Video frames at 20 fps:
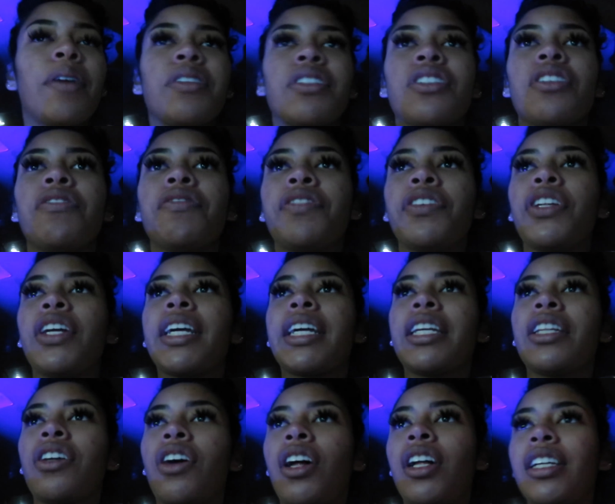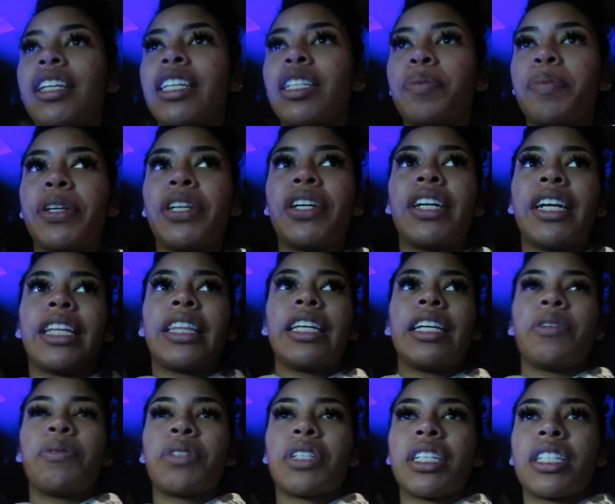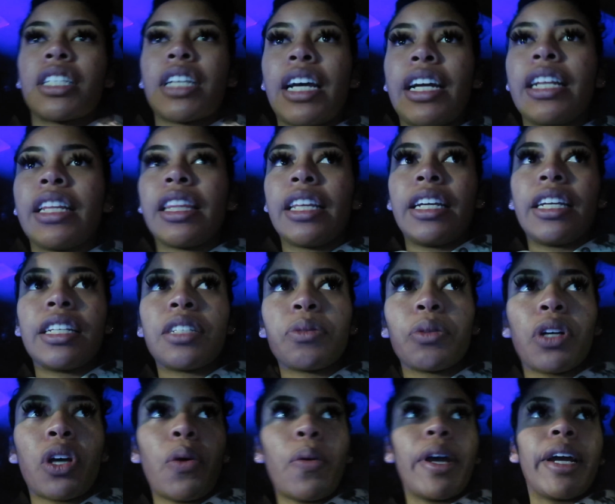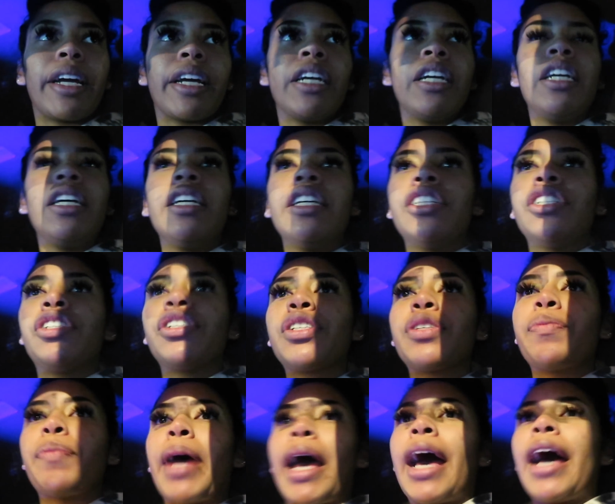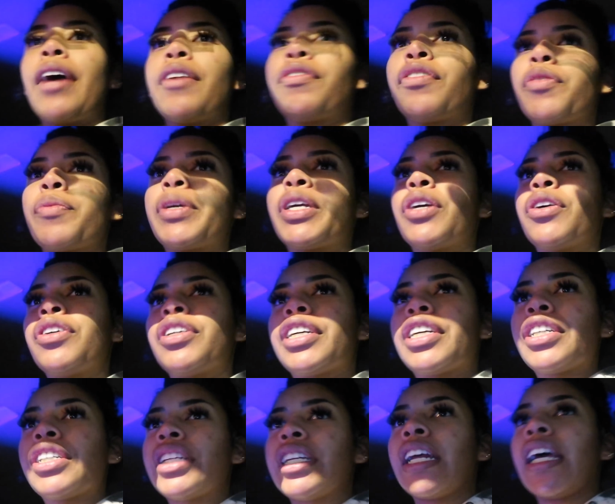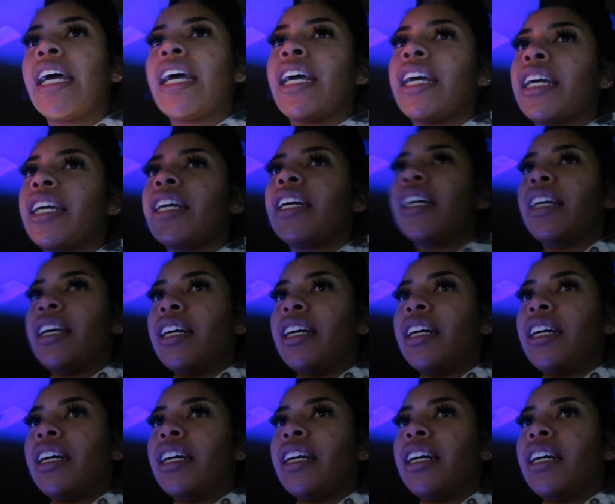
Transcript: I just don't feel like in the holiday spirit. And I think it was because kind of things were going just bad for me earlier today.